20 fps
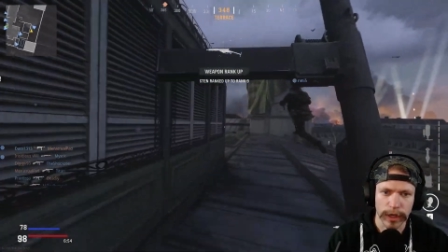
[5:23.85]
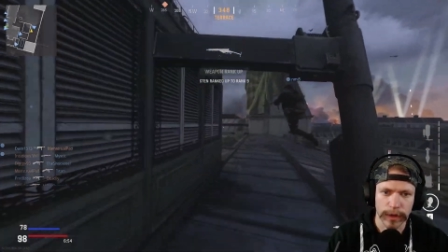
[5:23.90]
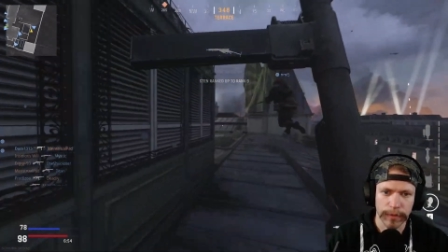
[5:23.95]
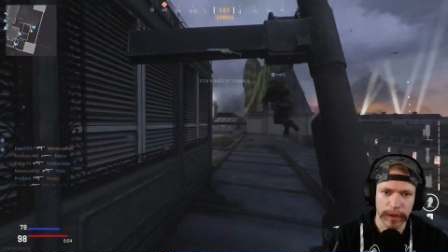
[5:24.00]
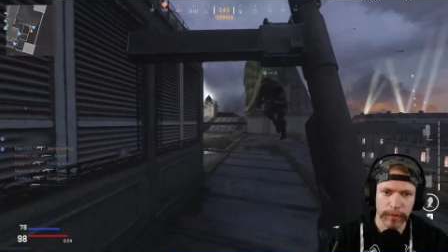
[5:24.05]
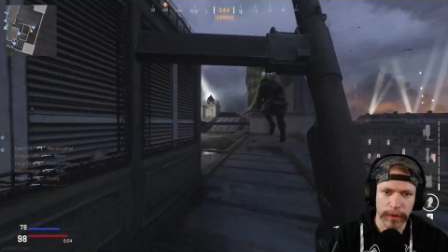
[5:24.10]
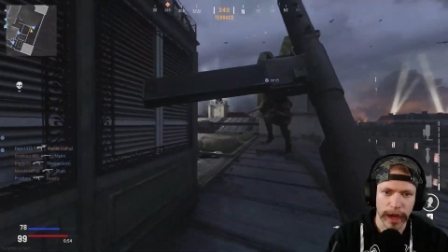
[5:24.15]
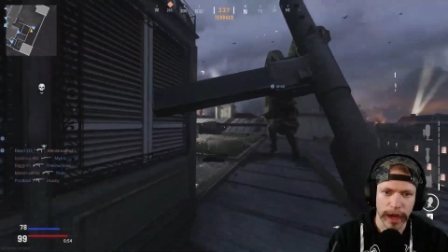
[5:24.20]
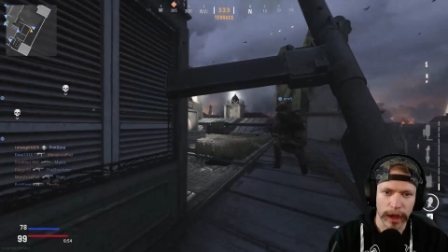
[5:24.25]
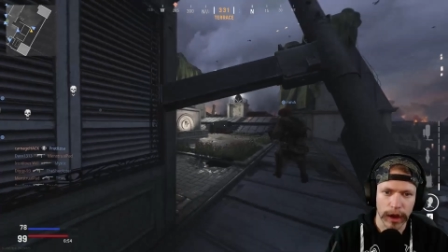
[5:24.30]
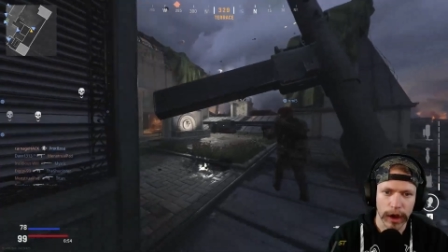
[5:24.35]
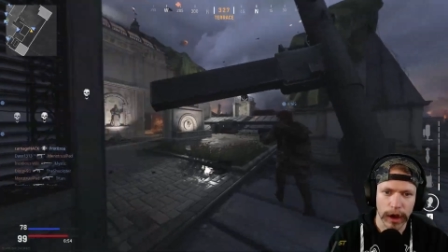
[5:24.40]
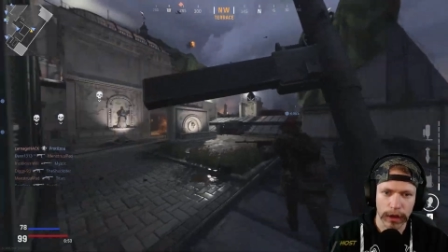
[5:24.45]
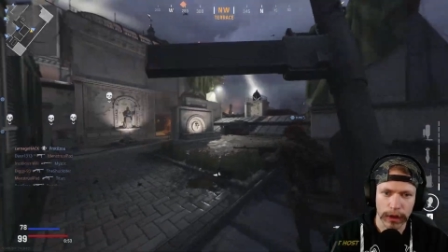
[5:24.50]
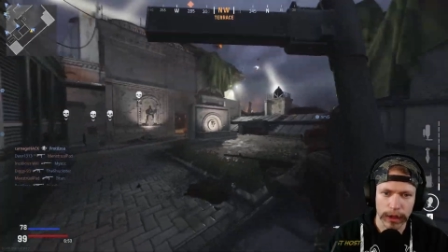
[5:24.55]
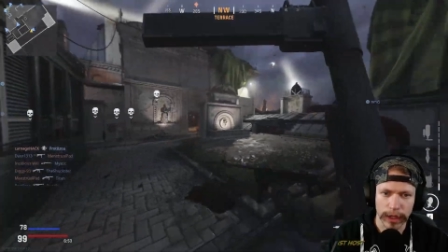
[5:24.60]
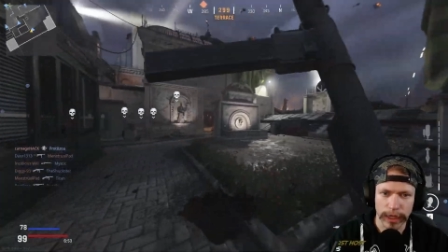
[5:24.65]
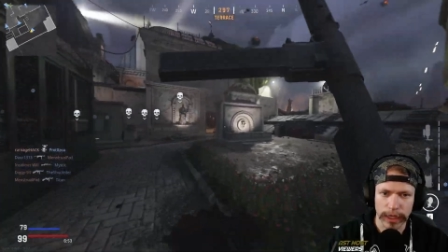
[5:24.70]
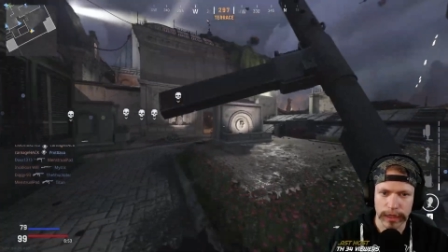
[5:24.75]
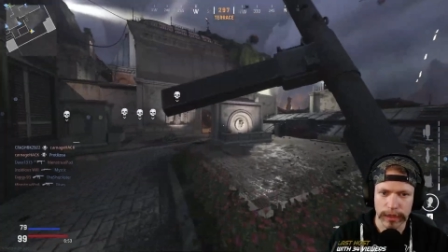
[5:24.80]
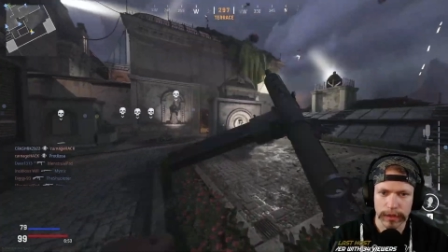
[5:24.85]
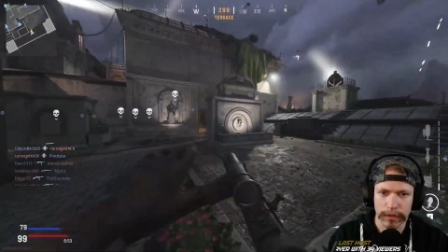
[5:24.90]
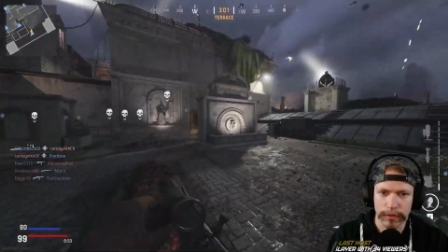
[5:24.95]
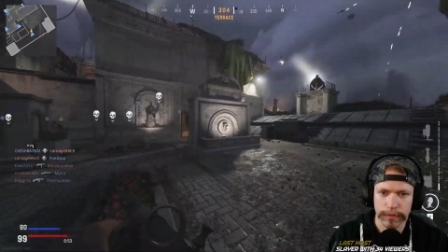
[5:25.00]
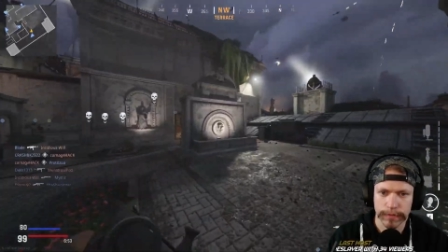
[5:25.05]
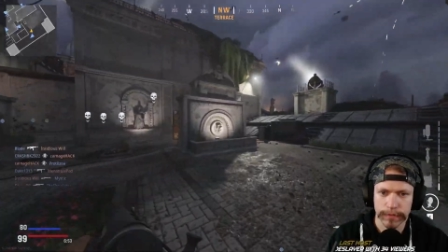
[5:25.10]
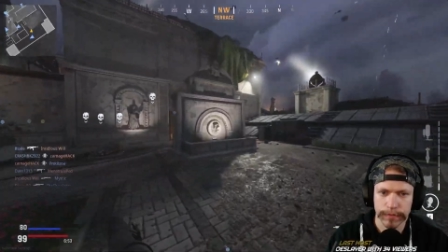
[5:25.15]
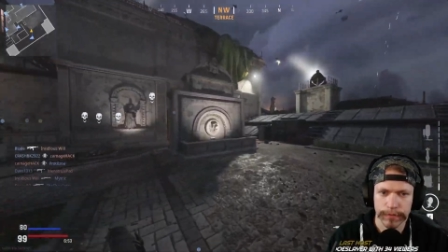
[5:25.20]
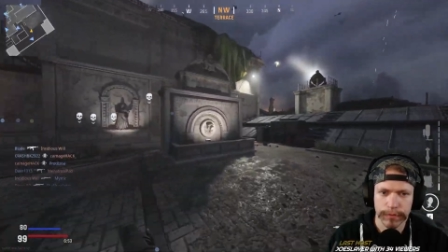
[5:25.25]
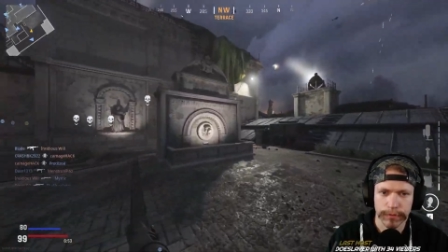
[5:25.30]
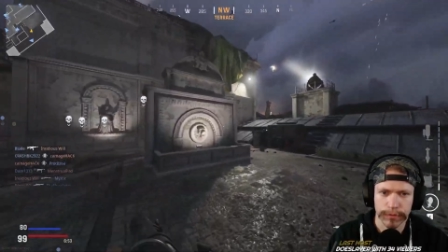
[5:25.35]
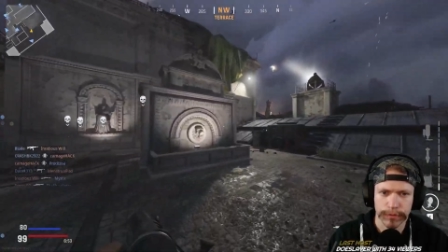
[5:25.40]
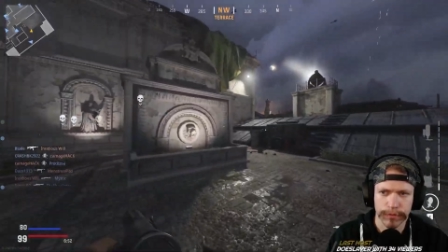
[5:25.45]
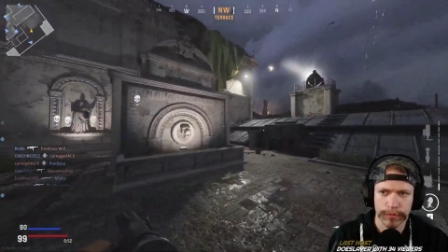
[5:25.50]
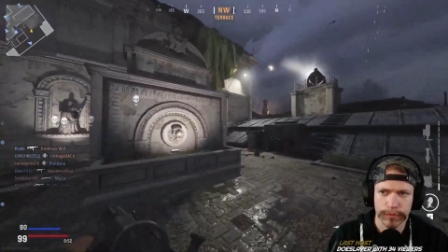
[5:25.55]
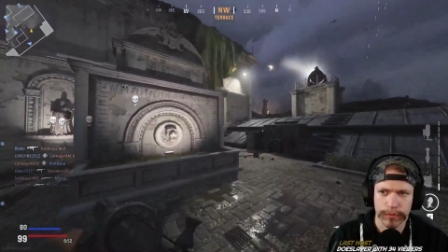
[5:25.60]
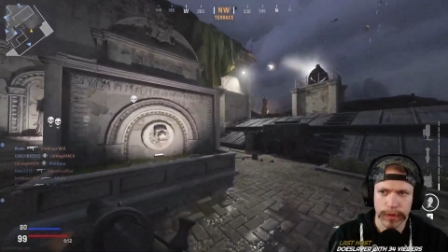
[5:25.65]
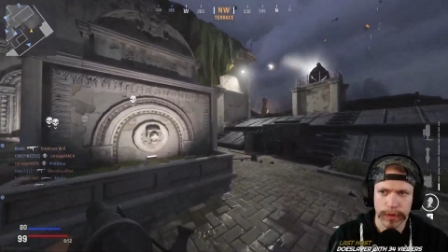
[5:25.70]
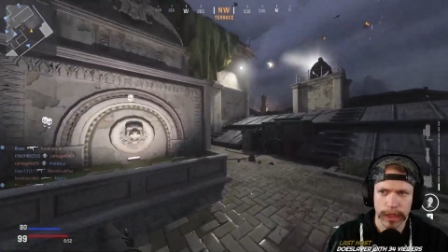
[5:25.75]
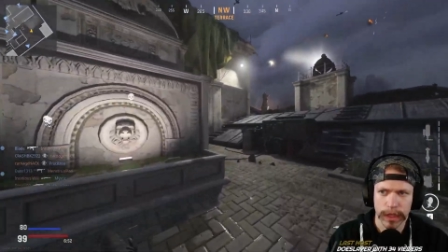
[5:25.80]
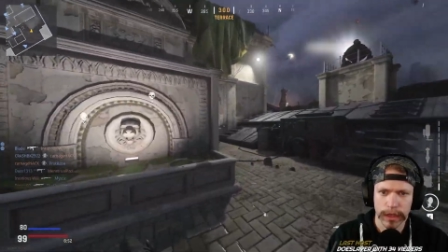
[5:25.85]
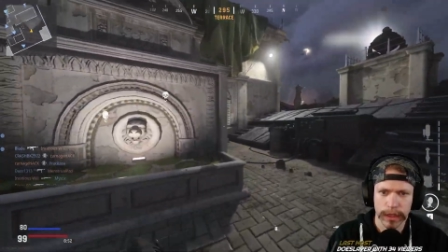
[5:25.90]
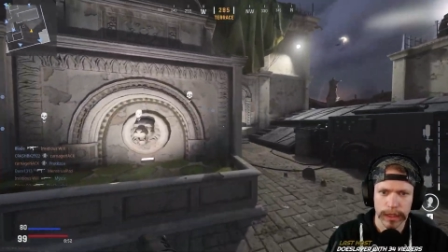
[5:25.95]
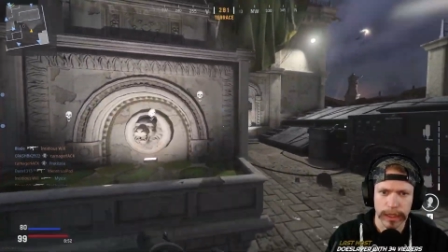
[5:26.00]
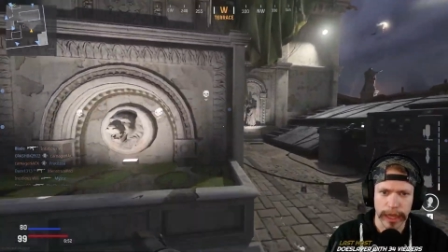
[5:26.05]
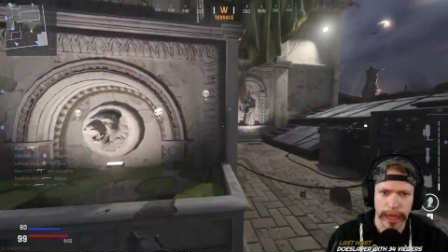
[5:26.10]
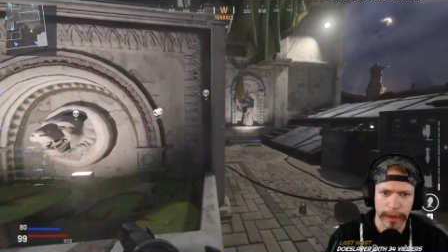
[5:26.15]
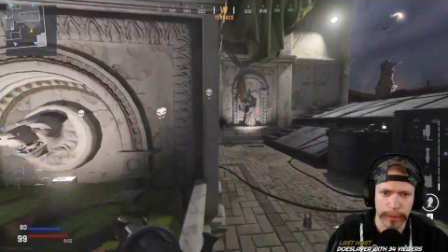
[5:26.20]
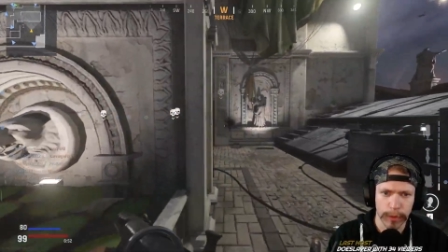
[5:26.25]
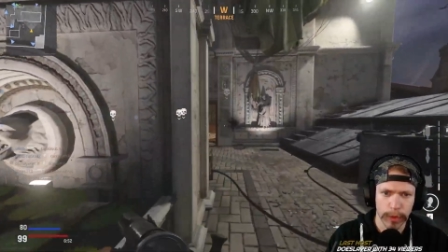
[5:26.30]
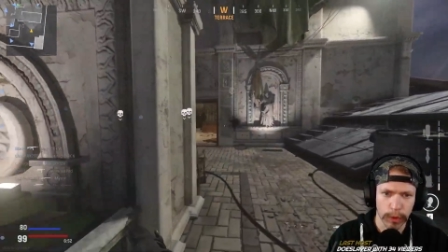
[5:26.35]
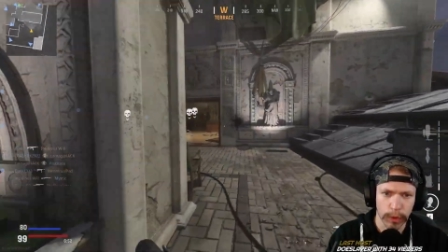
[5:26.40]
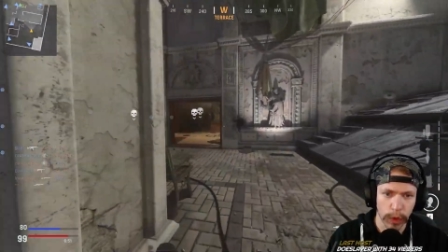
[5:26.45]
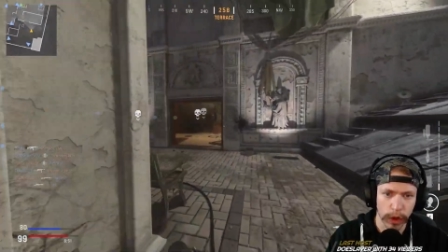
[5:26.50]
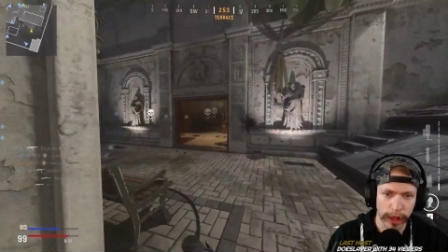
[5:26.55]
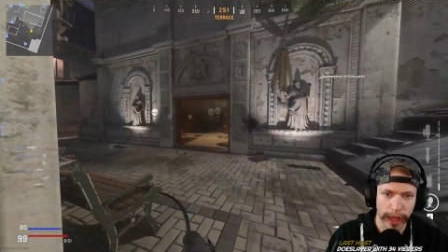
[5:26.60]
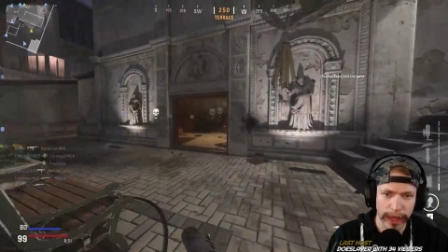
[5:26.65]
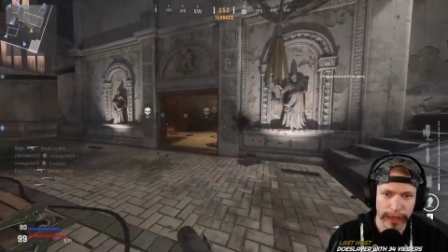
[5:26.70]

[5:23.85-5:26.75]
to be my all-in game. Will I